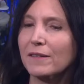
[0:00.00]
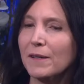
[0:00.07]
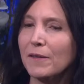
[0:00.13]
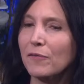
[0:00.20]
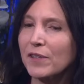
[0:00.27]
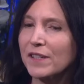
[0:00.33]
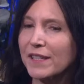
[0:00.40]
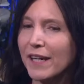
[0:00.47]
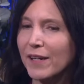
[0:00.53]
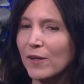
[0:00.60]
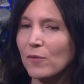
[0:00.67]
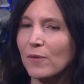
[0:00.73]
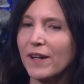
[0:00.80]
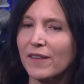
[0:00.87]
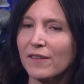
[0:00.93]
take
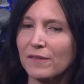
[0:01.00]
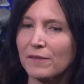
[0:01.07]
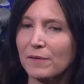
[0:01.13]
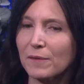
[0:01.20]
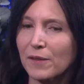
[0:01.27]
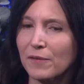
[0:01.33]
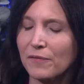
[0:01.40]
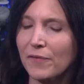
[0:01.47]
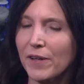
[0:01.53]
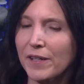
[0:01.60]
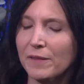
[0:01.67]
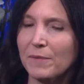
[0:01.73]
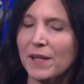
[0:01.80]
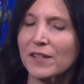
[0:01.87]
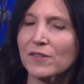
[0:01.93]
away the
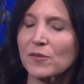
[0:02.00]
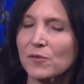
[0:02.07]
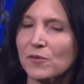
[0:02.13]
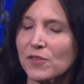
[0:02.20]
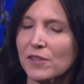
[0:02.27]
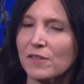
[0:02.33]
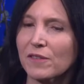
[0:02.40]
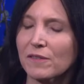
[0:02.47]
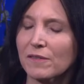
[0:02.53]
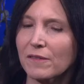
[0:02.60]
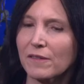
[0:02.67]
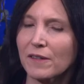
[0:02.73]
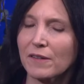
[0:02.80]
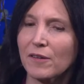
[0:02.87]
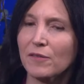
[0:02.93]
fundamentals and
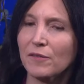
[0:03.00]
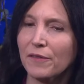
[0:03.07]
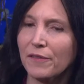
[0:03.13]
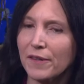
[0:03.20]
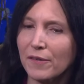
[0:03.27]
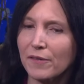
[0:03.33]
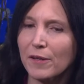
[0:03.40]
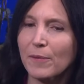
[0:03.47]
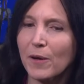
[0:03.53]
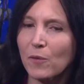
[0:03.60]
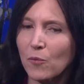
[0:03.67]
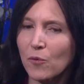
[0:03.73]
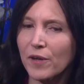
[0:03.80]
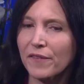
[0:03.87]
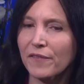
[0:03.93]
the whole theory about
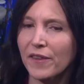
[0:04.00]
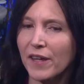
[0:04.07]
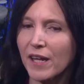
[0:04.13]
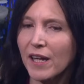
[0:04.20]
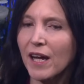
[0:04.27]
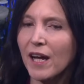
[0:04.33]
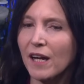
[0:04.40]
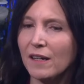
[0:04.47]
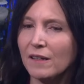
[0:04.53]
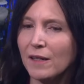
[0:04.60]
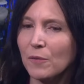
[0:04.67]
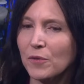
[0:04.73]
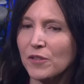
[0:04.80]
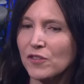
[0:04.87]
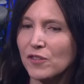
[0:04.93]
whatever they are,
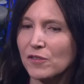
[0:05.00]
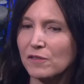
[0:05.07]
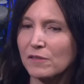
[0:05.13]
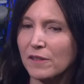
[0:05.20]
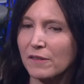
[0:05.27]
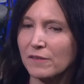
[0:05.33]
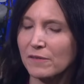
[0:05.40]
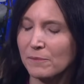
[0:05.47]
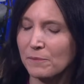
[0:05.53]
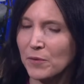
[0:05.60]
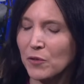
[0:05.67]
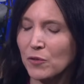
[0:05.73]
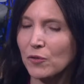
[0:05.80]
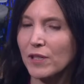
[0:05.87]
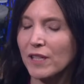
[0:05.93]
and we just
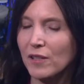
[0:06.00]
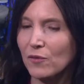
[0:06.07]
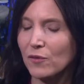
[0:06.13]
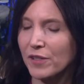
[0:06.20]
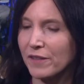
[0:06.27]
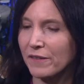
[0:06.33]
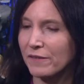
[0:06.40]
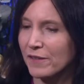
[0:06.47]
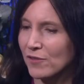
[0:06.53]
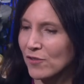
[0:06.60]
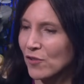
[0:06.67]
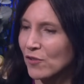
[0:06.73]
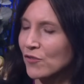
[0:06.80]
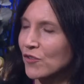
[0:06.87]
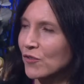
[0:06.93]
purely look at
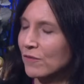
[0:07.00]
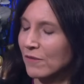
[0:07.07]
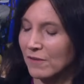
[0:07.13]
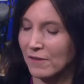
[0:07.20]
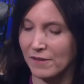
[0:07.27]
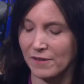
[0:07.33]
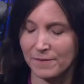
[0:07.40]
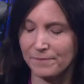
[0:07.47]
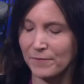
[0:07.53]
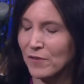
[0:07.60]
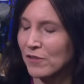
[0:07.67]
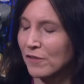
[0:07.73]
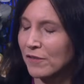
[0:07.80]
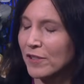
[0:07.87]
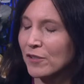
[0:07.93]

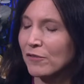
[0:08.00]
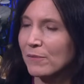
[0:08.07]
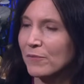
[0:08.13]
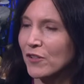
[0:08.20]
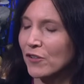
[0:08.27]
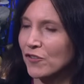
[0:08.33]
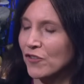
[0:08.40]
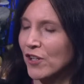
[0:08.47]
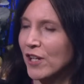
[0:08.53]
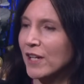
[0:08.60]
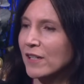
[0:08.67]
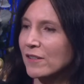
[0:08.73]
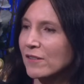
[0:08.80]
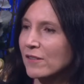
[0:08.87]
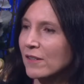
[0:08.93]
the crypto
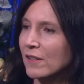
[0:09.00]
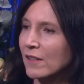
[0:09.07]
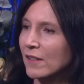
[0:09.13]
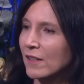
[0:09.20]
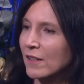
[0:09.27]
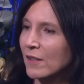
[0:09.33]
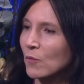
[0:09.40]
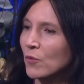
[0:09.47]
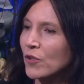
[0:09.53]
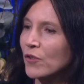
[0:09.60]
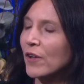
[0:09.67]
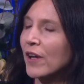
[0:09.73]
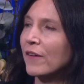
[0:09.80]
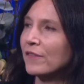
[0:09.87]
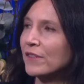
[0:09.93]
charts, we
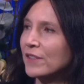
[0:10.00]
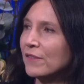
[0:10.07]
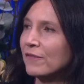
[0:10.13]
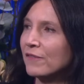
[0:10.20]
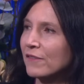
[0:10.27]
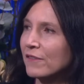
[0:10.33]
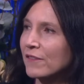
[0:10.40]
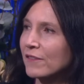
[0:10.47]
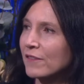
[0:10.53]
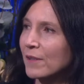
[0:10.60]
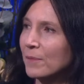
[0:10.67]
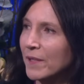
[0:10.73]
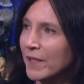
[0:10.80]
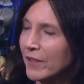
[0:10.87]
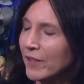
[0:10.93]
have a different
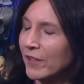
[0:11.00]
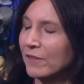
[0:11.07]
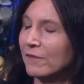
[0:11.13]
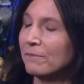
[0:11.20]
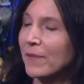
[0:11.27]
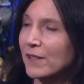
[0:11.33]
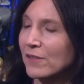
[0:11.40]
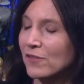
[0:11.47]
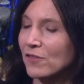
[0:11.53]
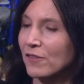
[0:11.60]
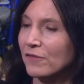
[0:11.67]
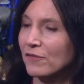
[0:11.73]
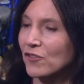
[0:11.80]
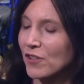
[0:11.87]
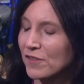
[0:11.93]
opinion based
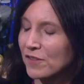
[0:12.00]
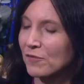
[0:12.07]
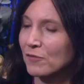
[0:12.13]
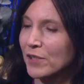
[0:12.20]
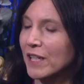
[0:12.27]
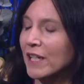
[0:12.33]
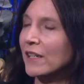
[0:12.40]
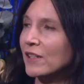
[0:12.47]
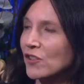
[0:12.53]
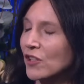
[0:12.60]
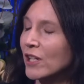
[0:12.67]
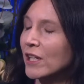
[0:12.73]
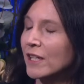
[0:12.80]
on just looking at a chart.